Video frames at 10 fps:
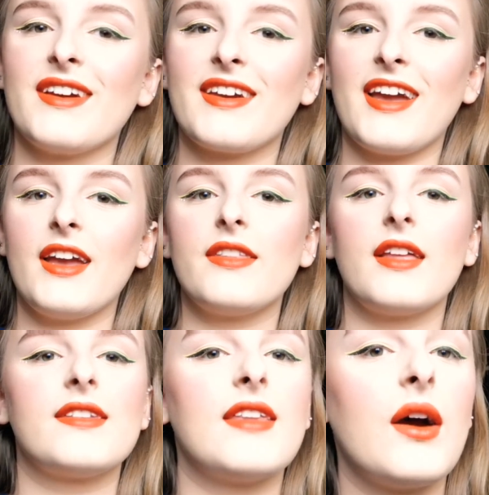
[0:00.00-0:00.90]
Okay,
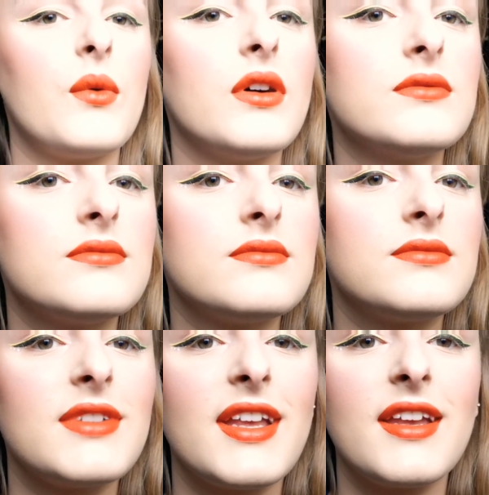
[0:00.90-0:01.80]
there's that one
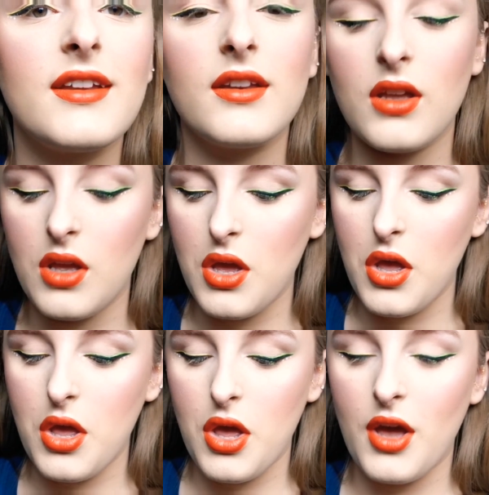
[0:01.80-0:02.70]
in
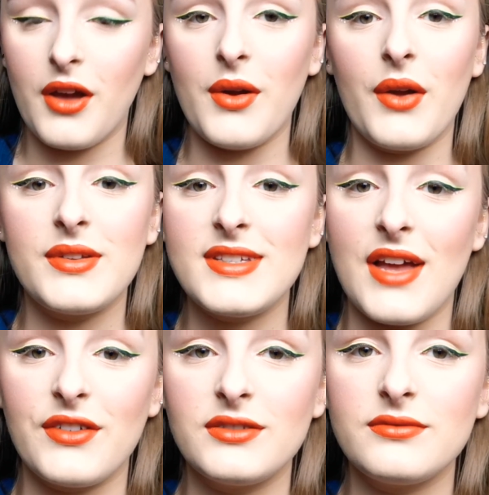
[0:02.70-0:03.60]

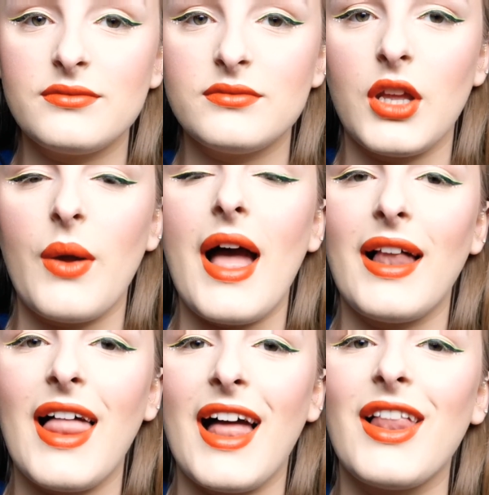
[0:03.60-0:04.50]
007. No,
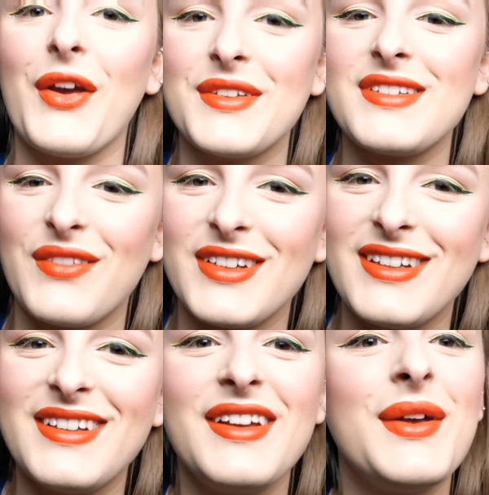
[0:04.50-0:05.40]

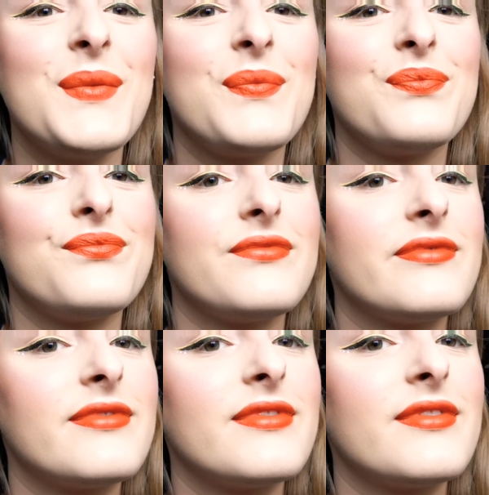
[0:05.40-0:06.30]
LL07.
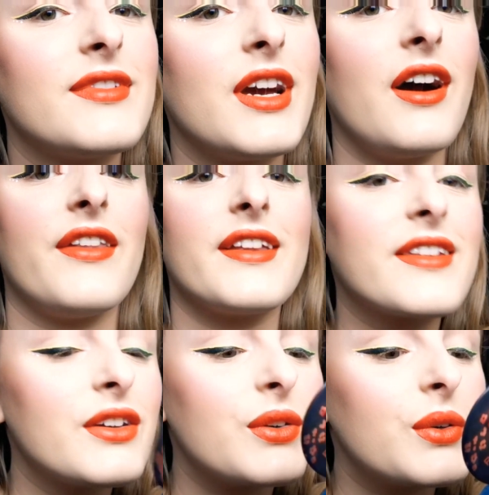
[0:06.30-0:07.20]
Oh,
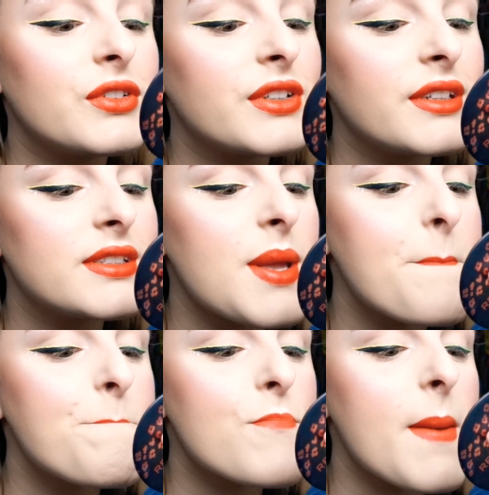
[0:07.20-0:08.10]
that's gorgeous.
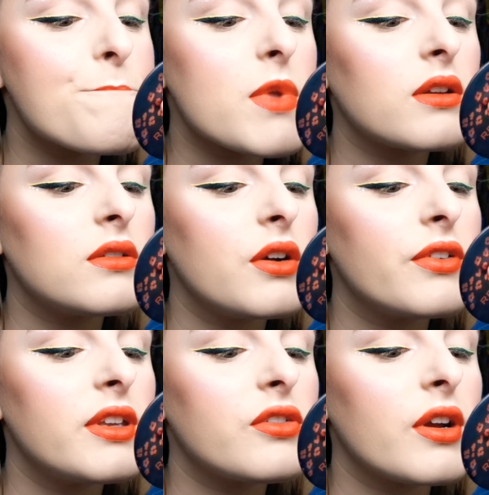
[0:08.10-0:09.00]

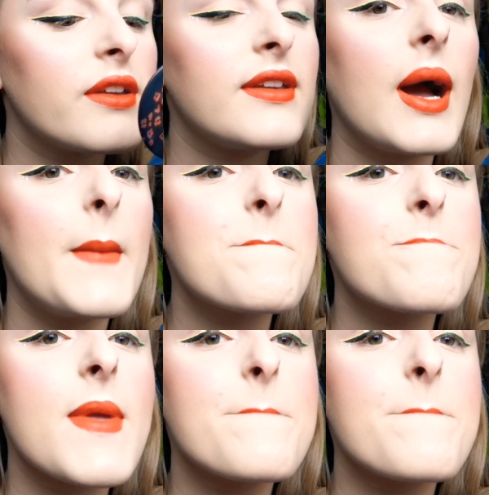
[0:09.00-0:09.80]
Obviously, it dries down